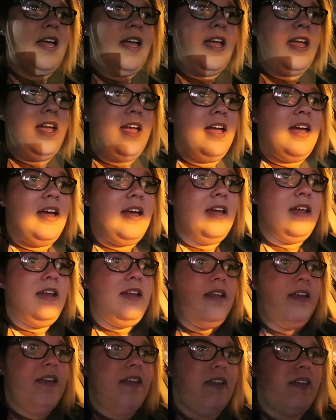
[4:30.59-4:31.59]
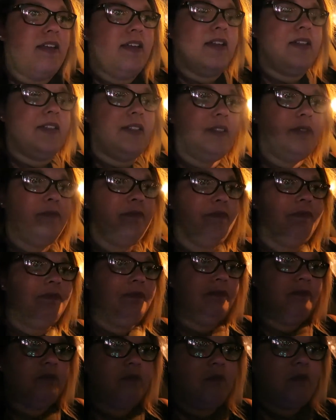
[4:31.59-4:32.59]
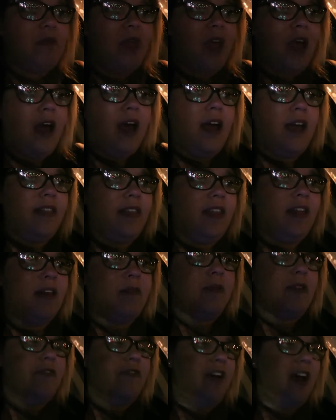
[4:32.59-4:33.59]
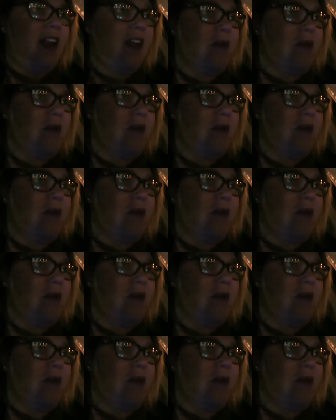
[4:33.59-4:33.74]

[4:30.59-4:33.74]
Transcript: and yeah, I think it'll be fun.